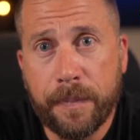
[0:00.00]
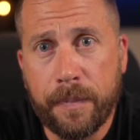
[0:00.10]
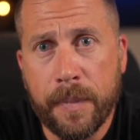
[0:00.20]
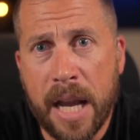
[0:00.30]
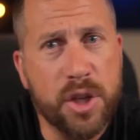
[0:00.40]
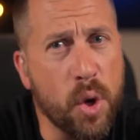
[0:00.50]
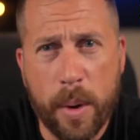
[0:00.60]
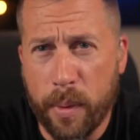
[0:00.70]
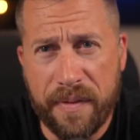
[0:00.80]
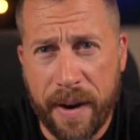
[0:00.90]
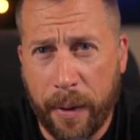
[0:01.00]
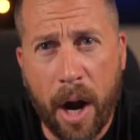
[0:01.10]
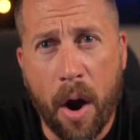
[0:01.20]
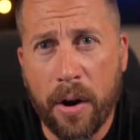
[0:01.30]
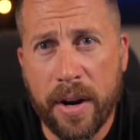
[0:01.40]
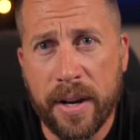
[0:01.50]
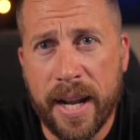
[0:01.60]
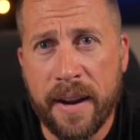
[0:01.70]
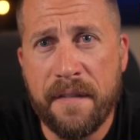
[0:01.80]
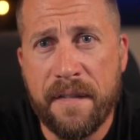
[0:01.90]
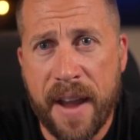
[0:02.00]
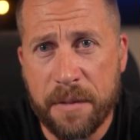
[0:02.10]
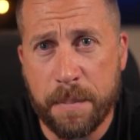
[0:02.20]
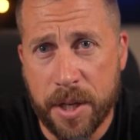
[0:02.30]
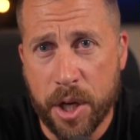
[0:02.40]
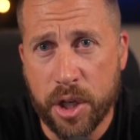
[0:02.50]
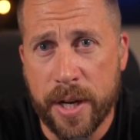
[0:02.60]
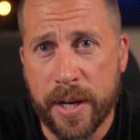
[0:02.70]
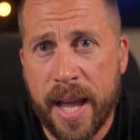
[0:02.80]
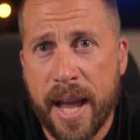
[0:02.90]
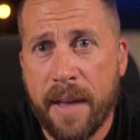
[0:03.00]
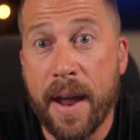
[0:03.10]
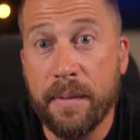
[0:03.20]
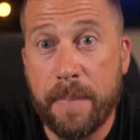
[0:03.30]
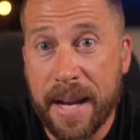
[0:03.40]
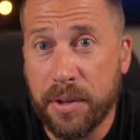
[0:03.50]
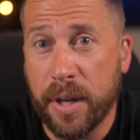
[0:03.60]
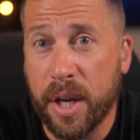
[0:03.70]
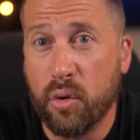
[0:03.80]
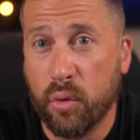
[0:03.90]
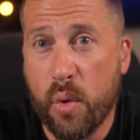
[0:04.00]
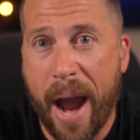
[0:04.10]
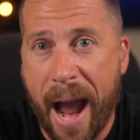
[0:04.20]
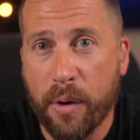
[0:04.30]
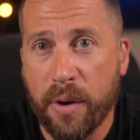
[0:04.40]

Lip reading: And so we were very hardened in a faith position that basically grew out of